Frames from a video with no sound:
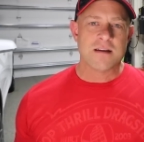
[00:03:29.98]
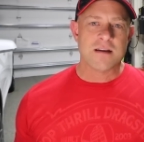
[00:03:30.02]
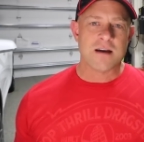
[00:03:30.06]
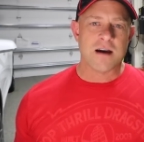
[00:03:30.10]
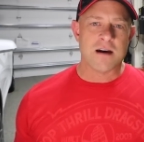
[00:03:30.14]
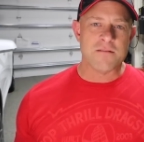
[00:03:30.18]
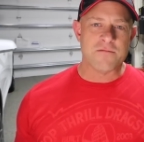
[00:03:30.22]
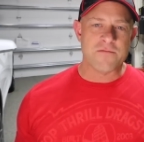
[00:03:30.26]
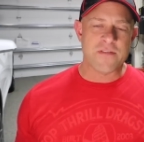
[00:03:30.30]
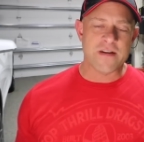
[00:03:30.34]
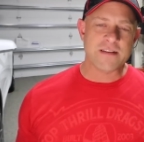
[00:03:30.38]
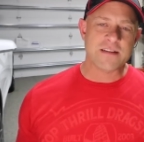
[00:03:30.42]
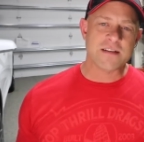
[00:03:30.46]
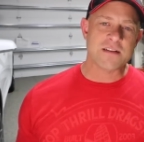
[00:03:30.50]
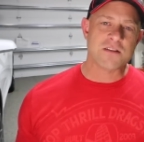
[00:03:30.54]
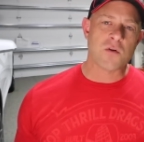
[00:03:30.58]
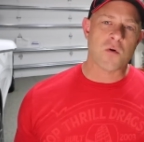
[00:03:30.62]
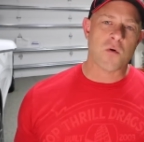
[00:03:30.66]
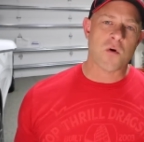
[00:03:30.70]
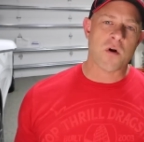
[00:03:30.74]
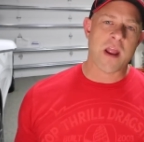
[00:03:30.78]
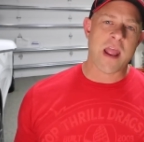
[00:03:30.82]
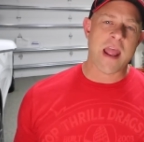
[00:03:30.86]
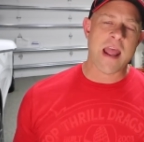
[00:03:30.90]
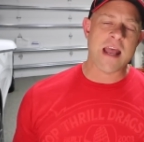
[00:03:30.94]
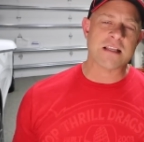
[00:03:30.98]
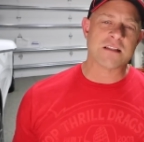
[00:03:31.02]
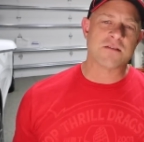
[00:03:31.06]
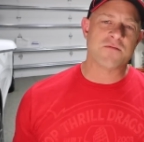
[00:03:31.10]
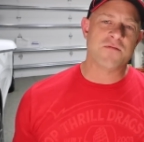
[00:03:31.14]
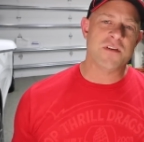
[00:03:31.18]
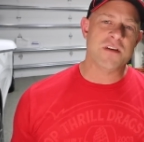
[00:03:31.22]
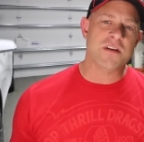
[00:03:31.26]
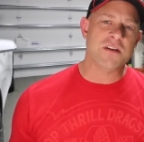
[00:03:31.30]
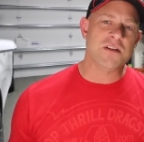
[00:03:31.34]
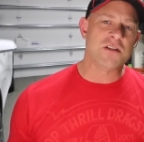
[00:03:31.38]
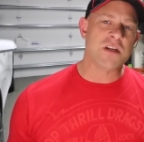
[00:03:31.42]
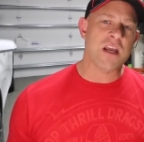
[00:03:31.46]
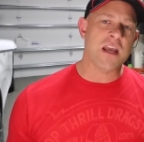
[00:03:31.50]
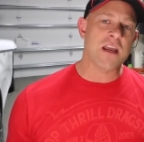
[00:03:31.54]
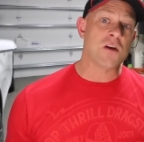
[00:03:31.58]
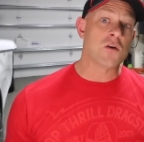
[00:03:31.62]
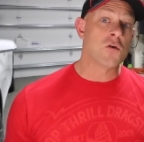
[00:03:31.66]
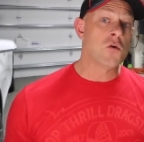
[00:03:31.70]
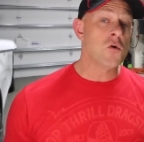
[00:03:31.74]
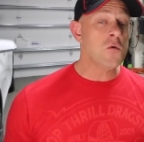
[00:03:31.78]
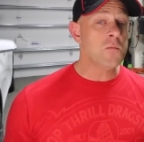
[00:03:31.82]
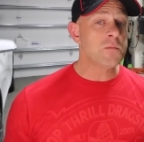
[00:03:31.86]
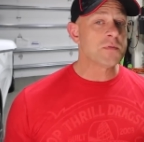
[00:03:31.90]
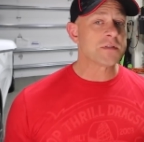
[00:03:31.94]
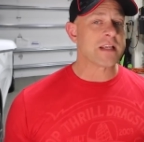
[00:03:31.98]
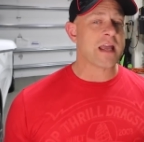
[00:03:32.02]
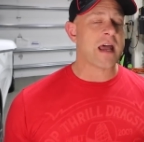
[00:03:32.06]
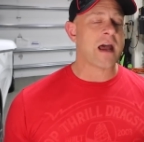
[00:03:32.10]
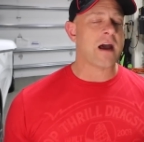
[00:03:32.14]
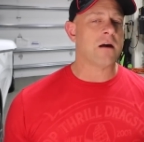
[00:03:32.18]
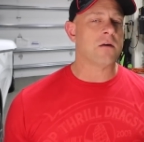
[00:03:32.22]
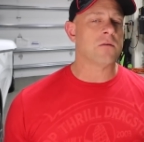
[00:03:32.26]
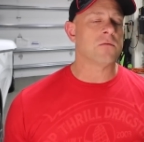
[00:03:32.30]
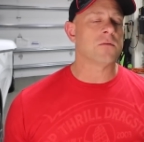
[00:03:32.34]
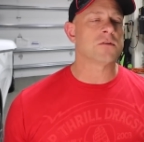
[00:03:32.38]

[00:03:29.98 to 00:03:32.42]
Aventador uh, SVJ coupes out,